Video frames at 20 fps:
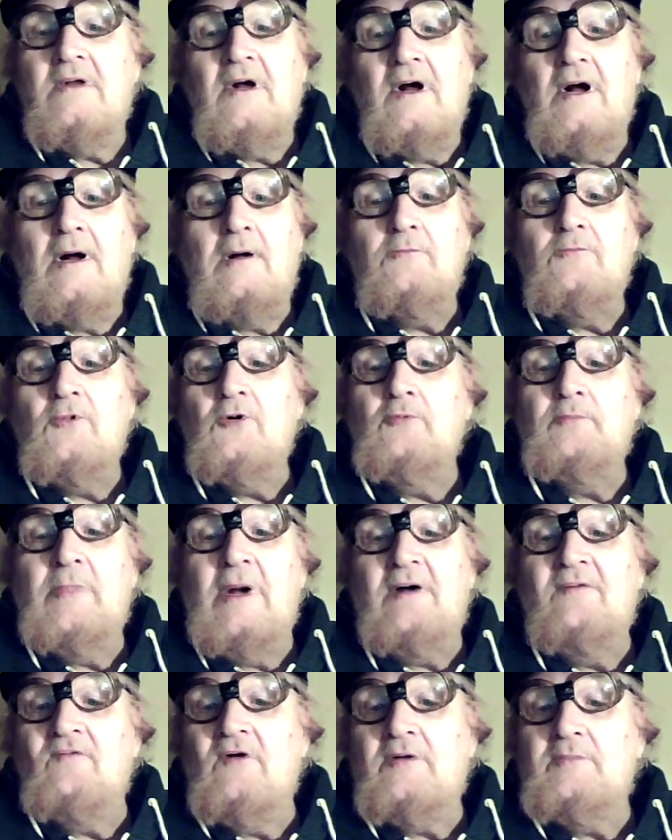I'm not
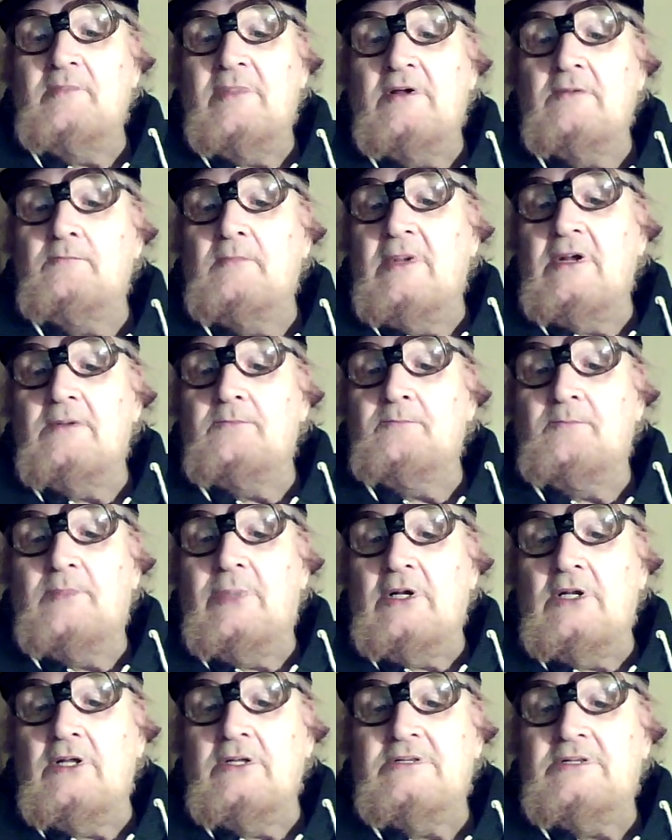ever being
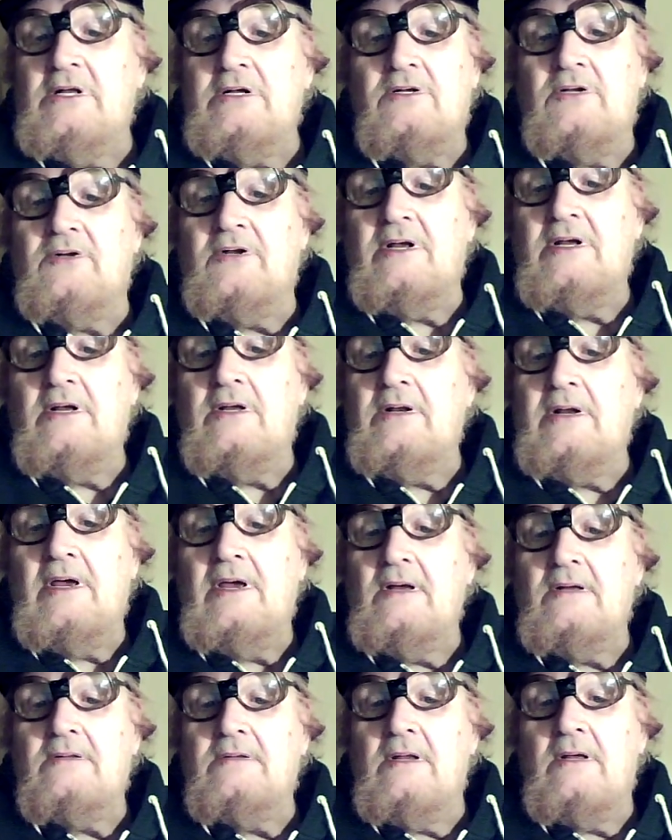politically
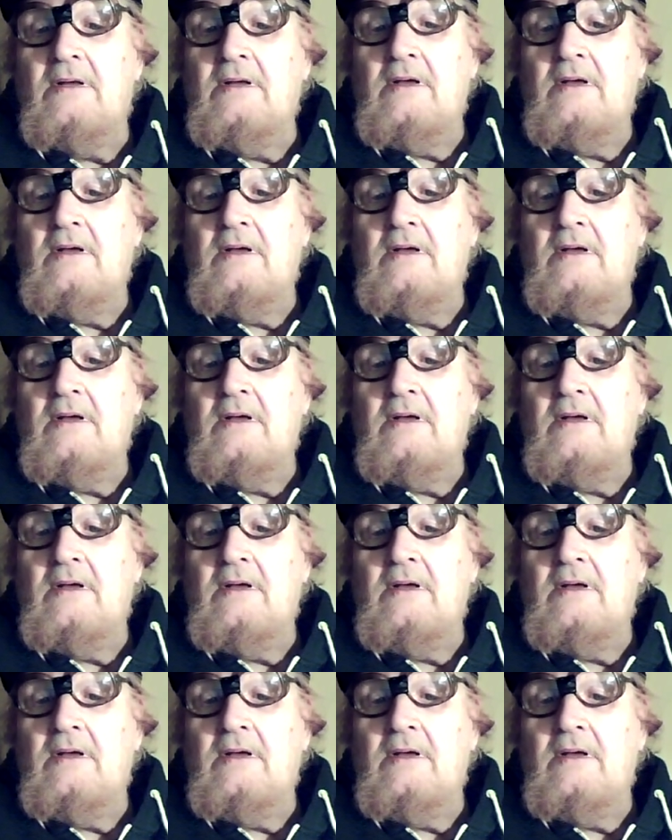correct.